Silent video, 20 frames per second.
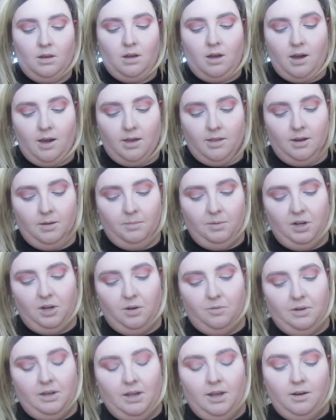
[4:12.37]
And then I'm going to
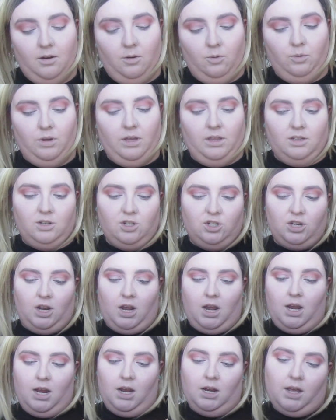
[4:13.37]
go in with
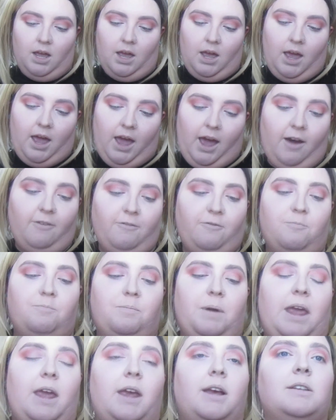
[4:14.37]
shade Half
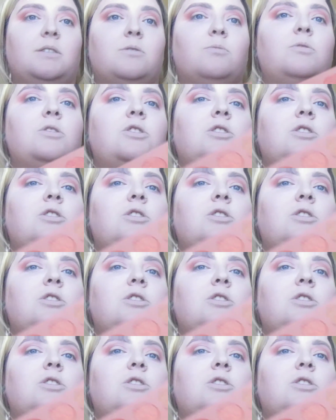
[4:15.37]
Baked, which